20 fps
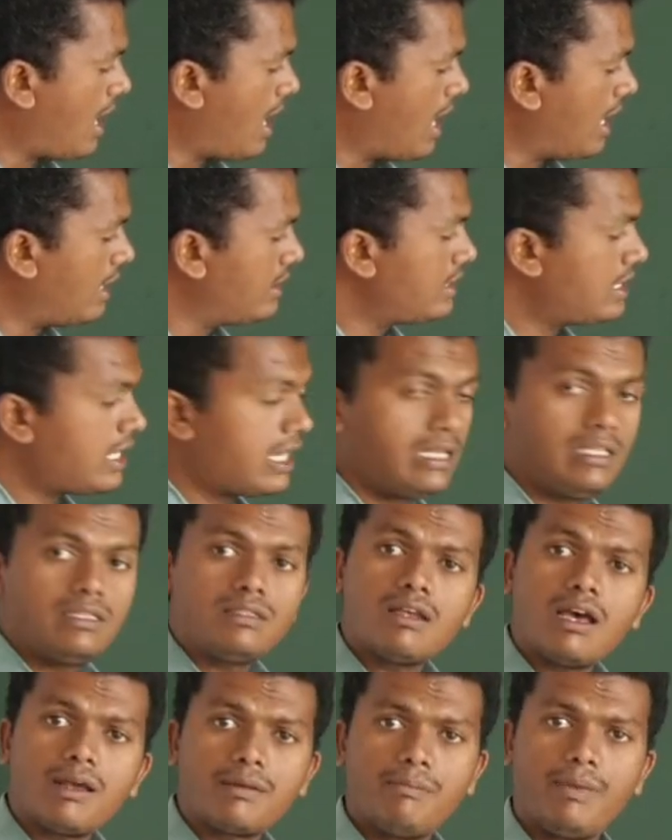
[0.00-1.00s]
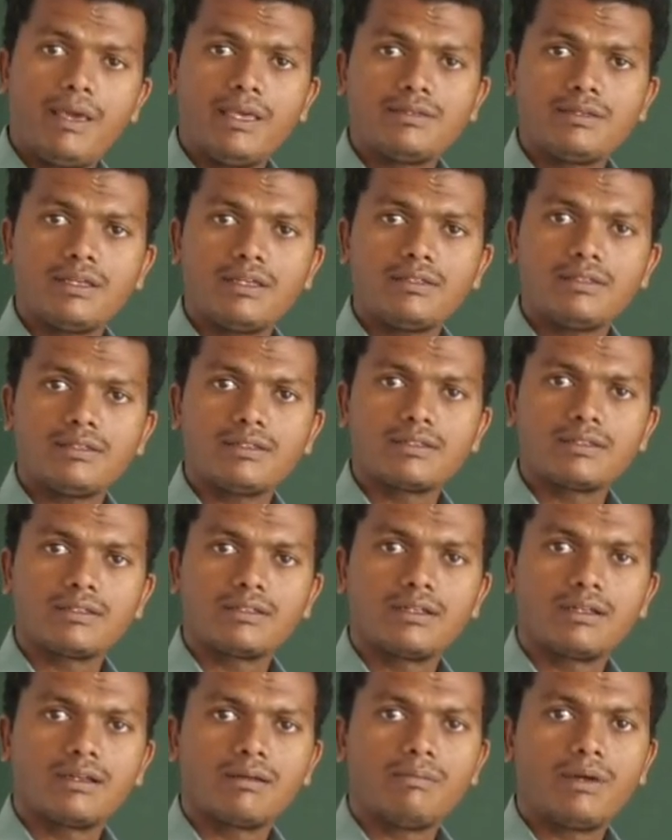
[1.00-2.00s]
Alkalis are bases,
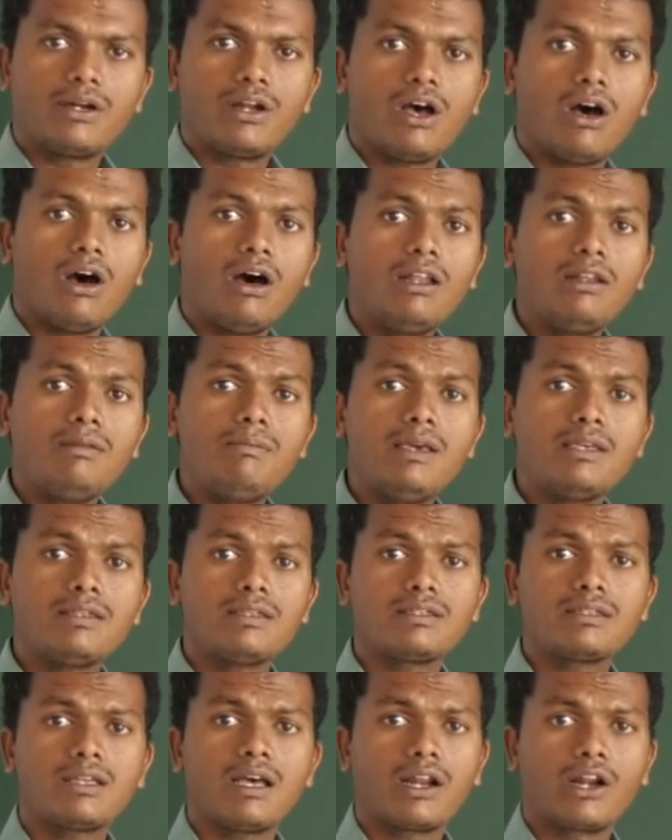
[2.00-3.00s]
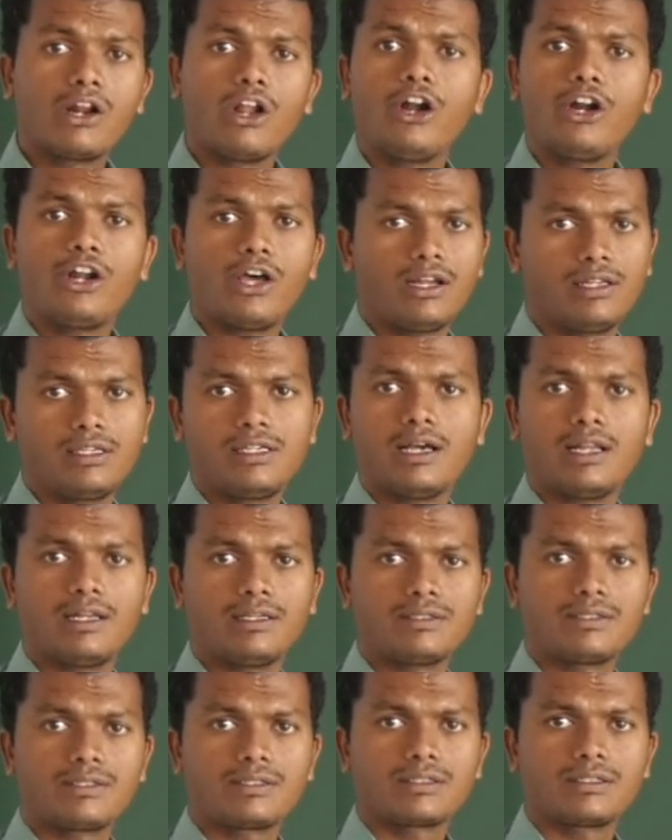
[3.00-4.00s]
but all bases are not
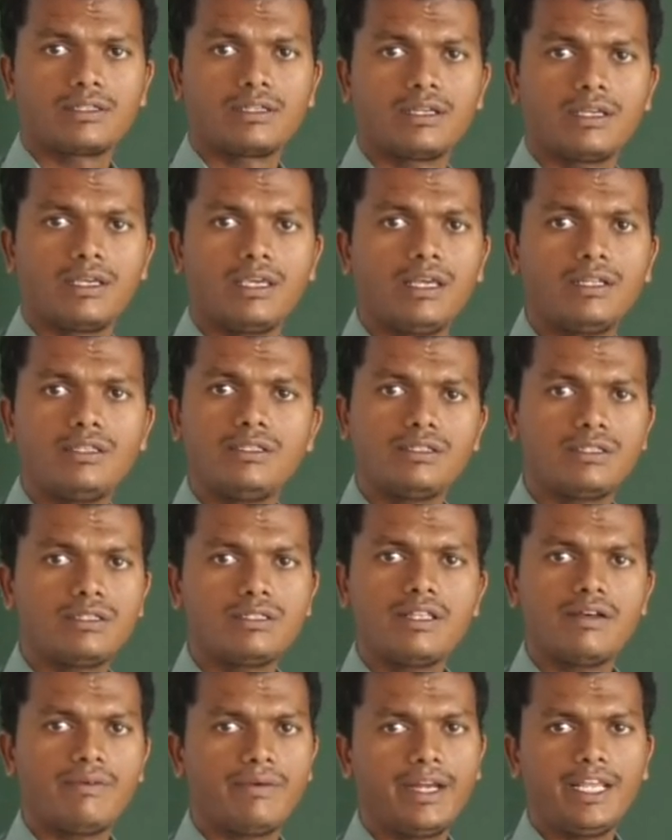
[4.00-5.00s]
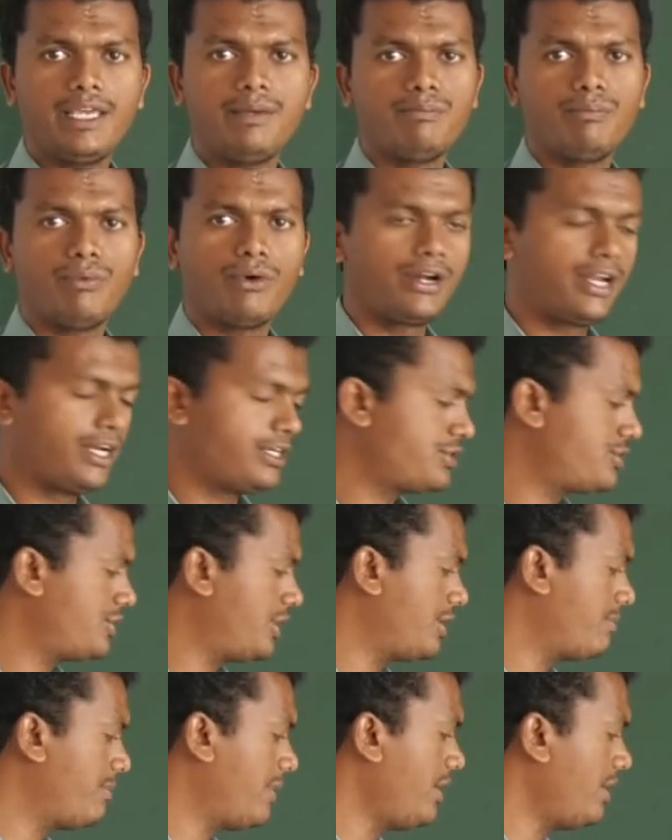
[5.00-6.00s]
alkalis. Here this is the very important
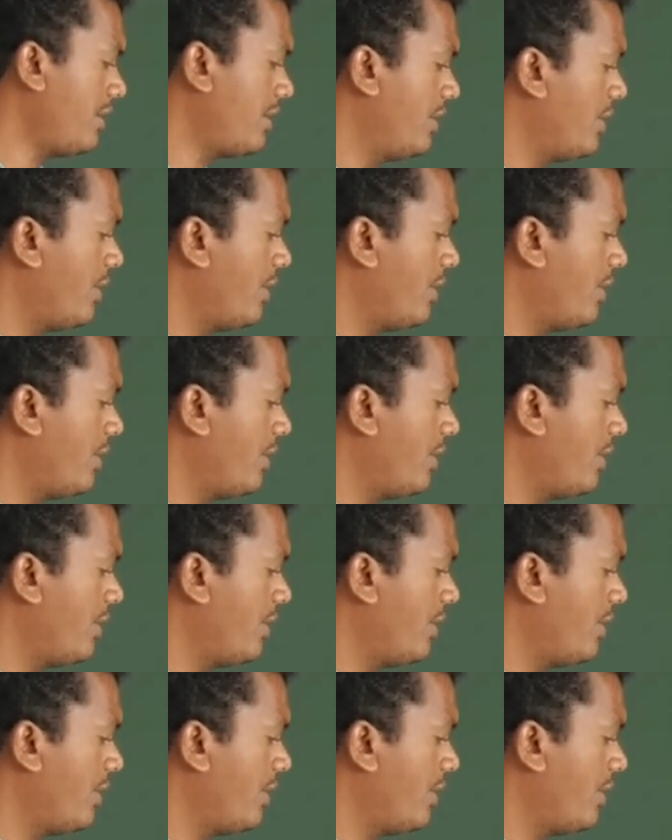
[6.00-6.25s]
statement.